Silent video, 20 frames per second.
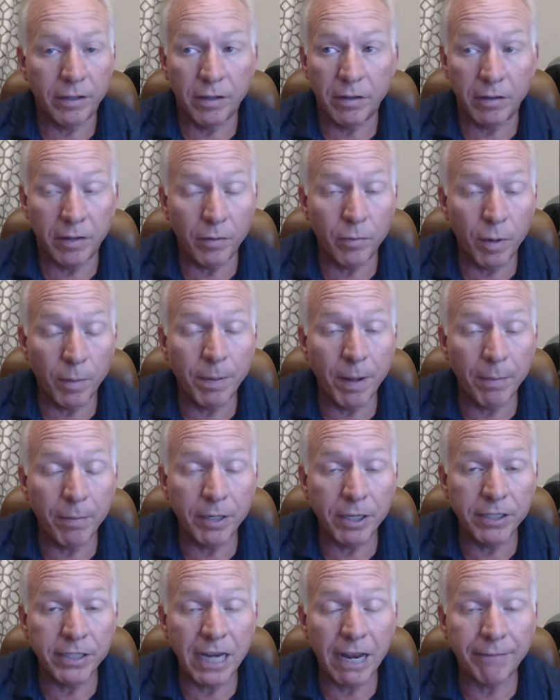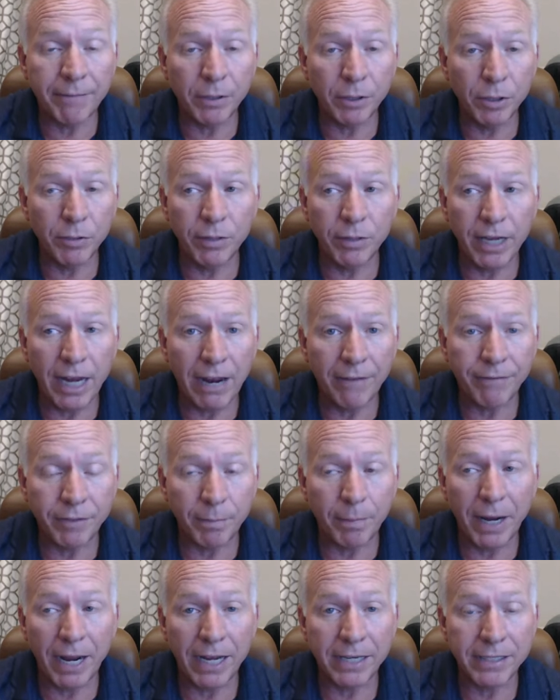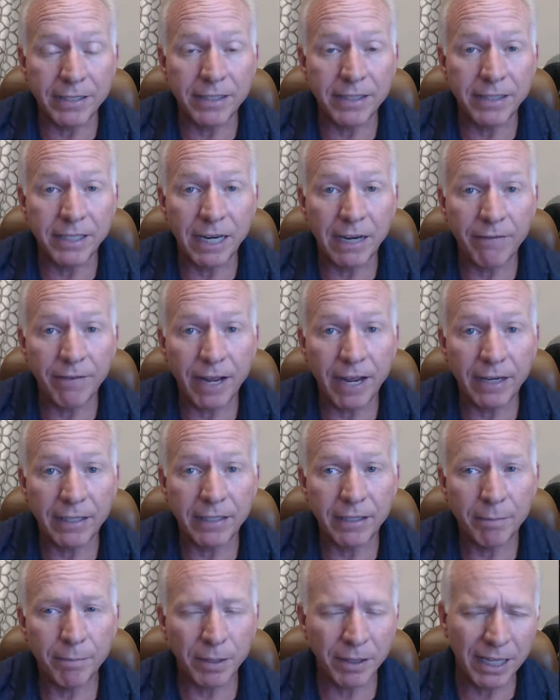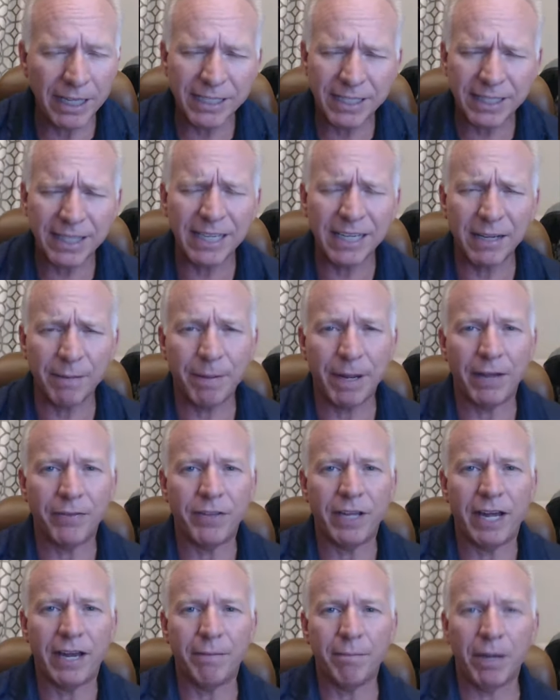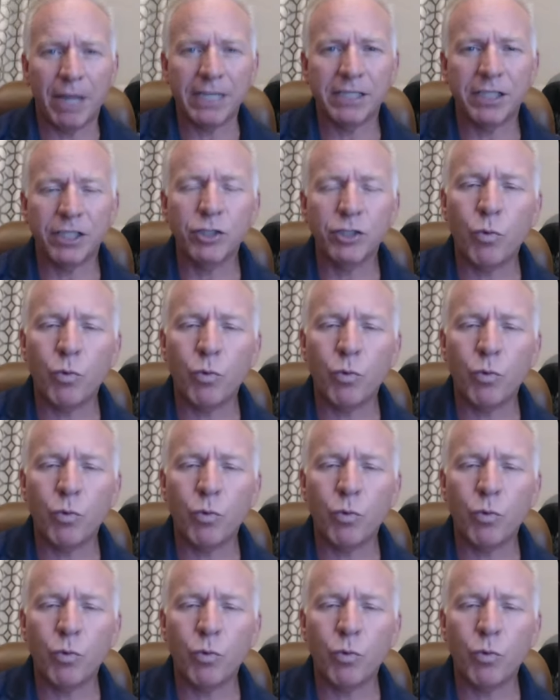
The Republicans absolutely have to pass the SAVE Act but let's think about that, Meiselas.